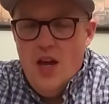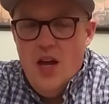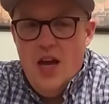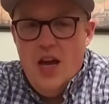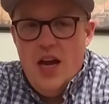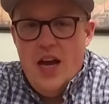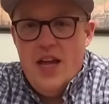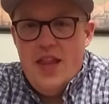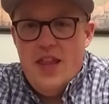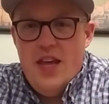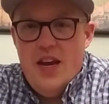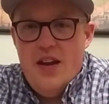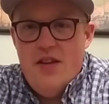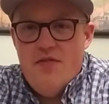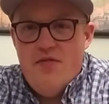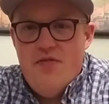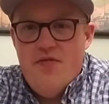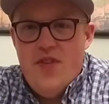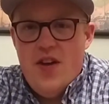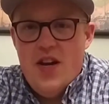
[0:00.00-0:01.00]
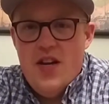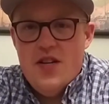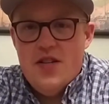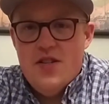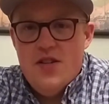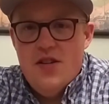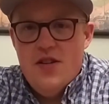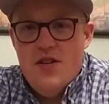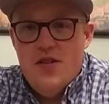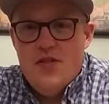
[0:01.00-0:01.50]
And then it
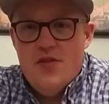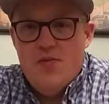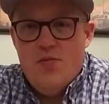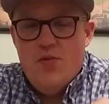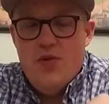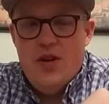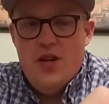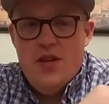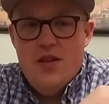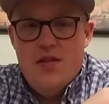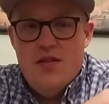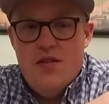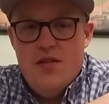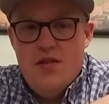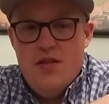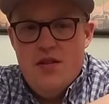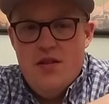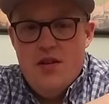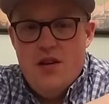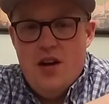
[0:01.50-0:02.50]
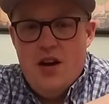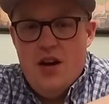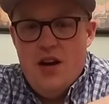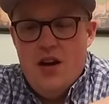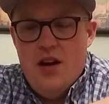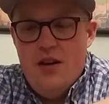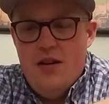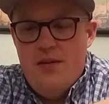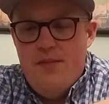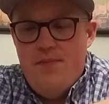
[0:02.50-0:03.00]
finishes with
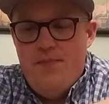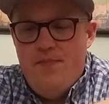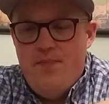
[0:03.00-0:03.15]
a